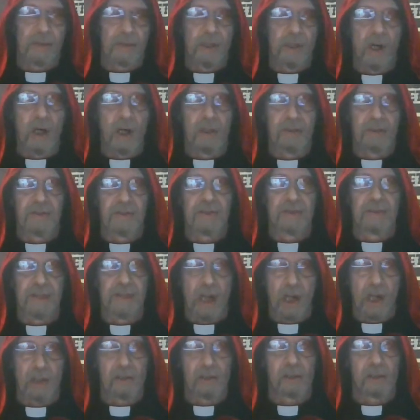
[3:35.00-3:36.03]
calls the
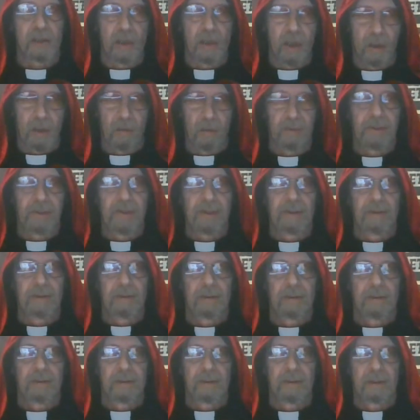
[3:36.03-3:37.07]
dark occult,
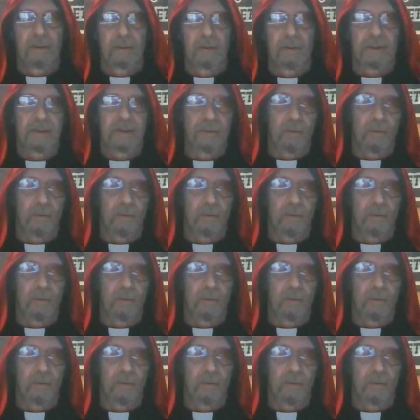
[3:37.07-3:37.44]
which